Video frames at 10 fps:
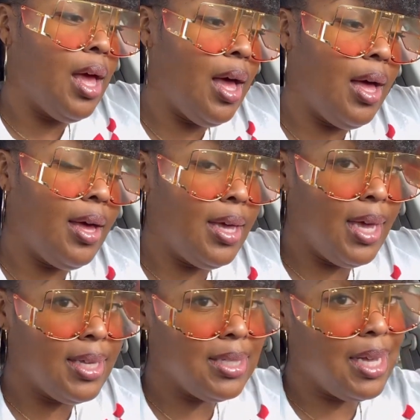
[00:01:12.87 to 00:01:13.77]
uh, he
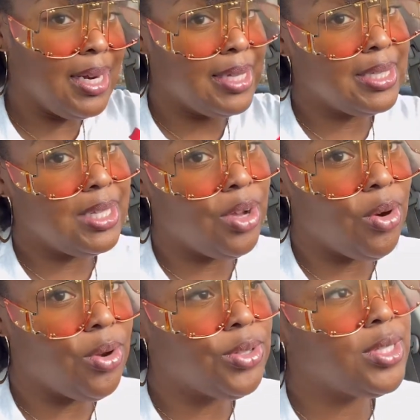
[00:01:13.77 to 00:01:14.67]
ain't said nothing to your
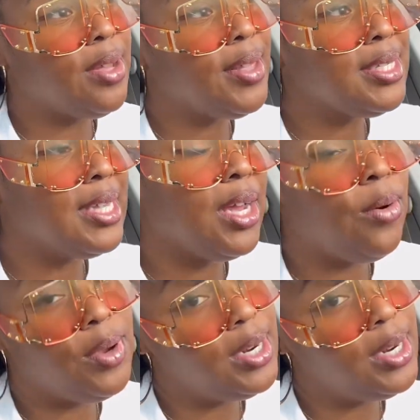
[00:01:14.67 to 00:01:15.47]
girl so that's not going